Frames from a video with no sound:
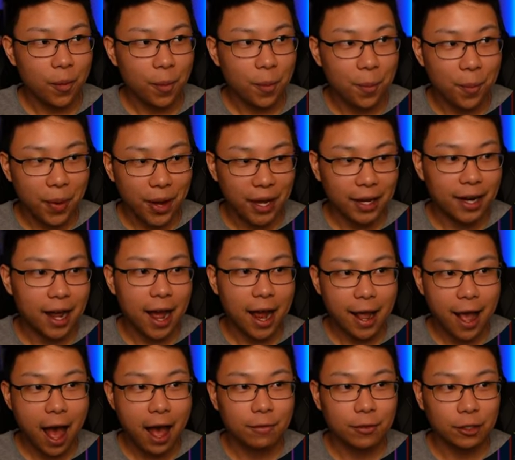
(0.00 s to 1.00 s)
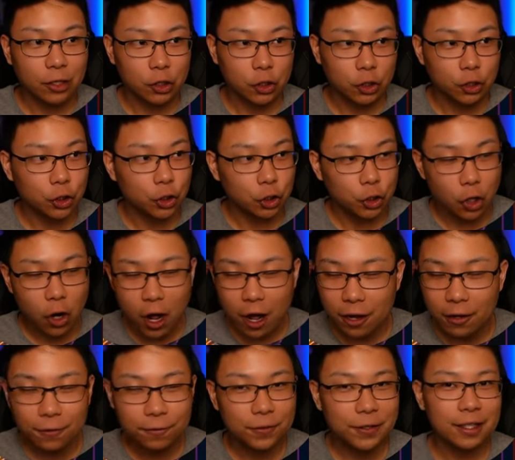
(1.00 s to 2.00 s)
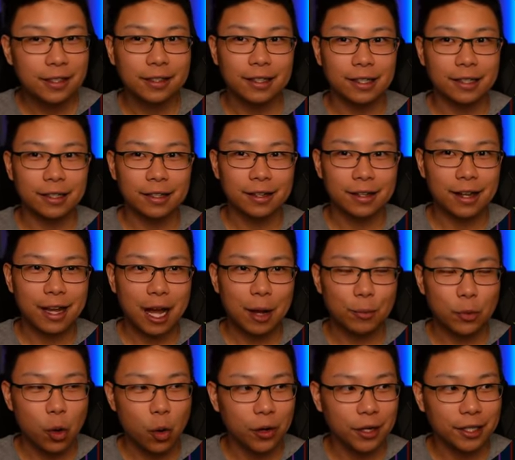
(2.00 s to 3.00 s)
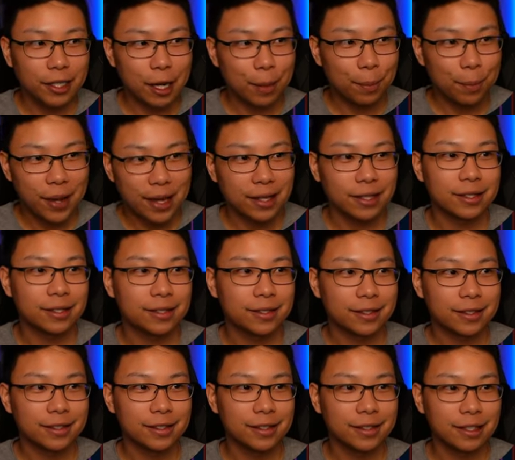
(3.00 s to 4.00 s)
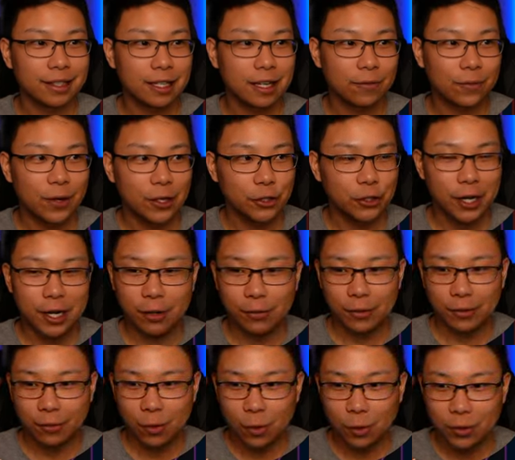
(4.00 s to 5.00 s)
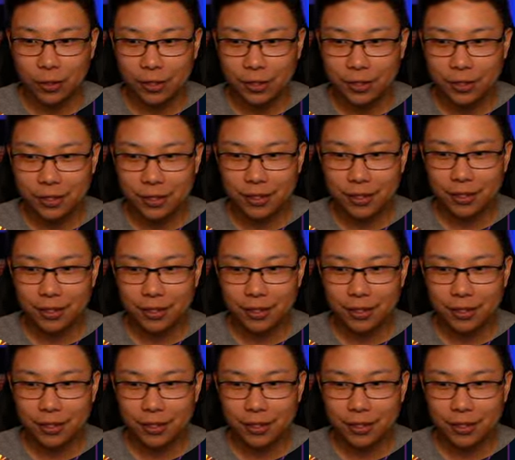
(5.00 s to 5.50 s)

But I have a strong feeling I'm going to get messed if I try to reroll this.